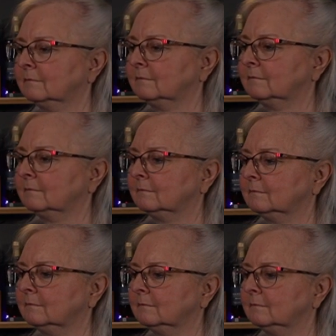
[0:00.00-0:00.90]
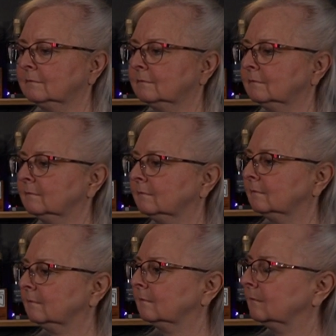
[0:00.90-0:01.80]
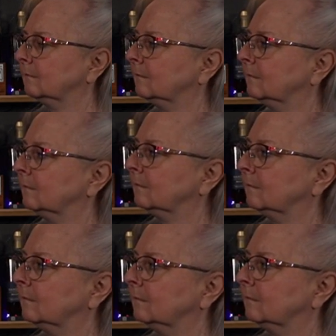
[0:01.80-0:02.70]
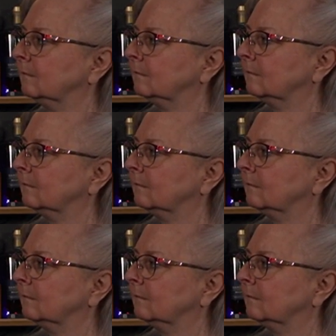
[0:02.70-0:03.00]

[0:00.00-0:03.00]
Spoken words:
The person shown says nothing.